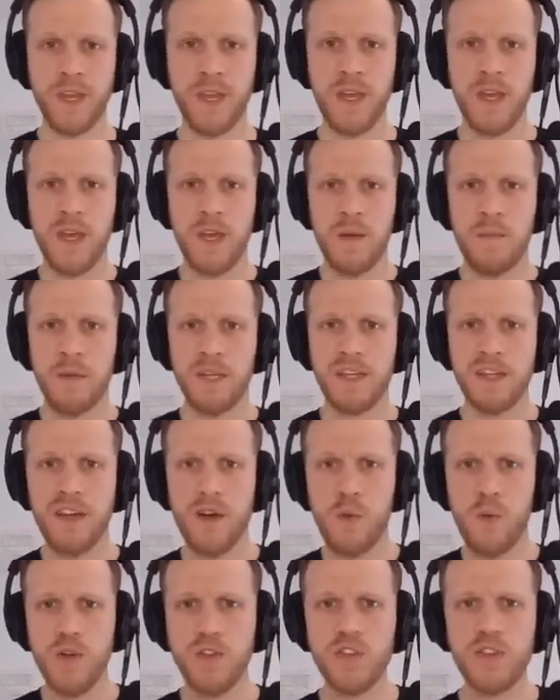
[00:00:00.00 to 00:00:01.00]
But now
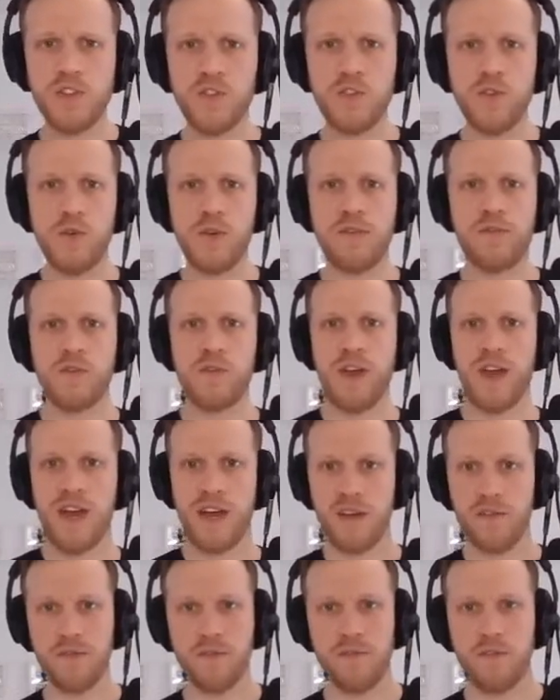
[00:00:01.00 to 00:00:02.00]
what to do if you
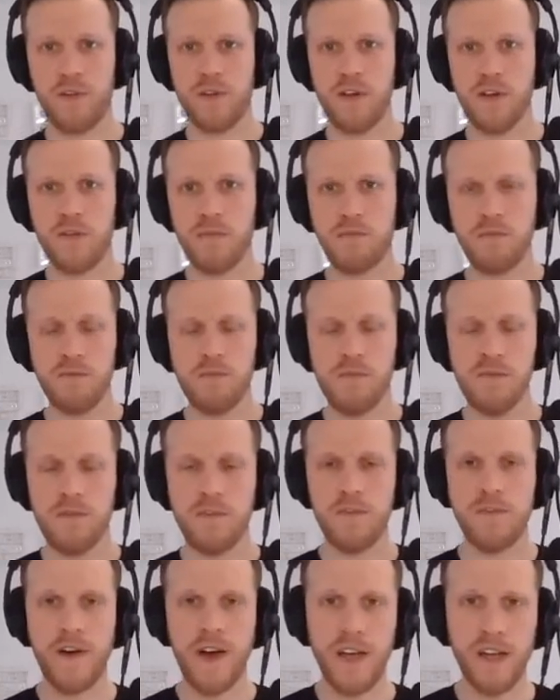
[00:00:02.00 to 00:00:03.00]
have
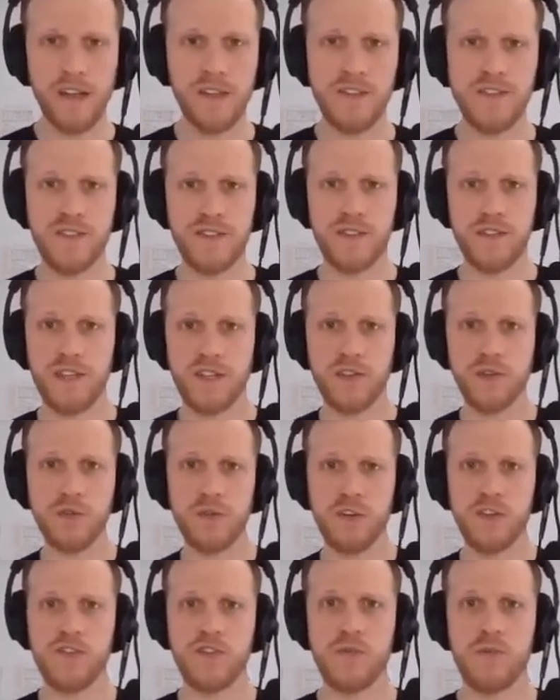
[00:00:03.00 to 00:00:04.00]
files that do
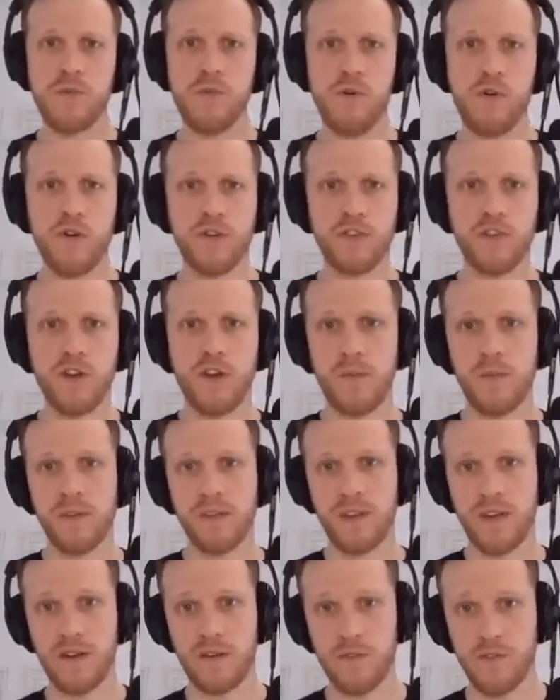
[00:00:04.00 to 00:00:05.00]
not support comment
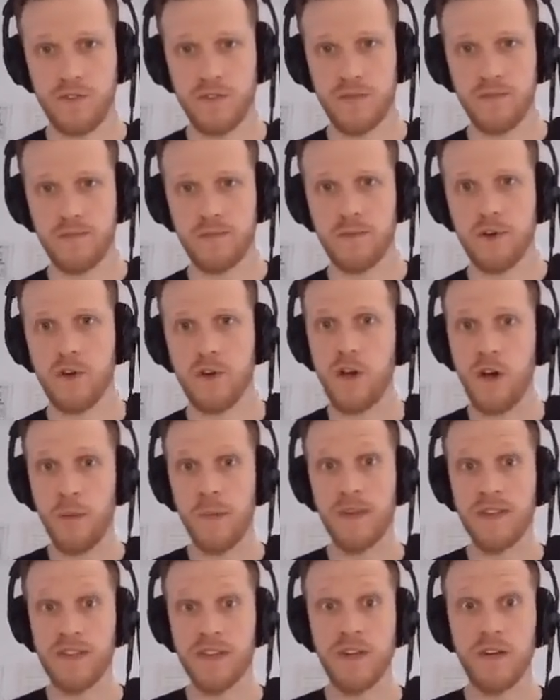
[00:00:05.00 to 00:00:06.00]
headers or
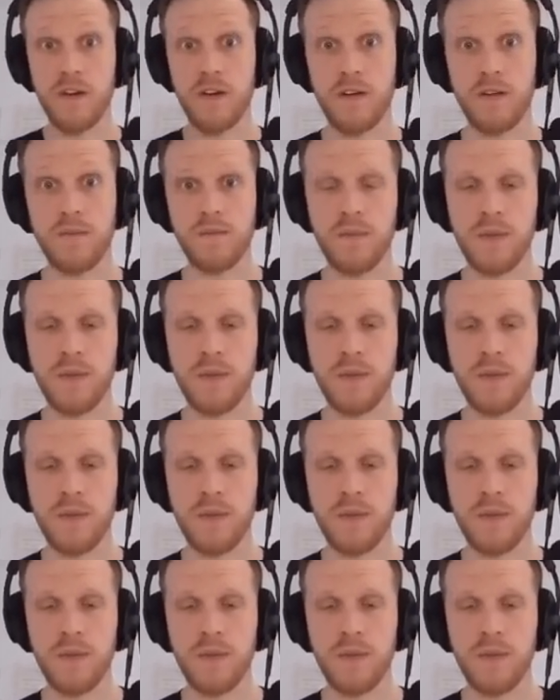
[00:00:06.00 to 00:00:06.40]
comments at all,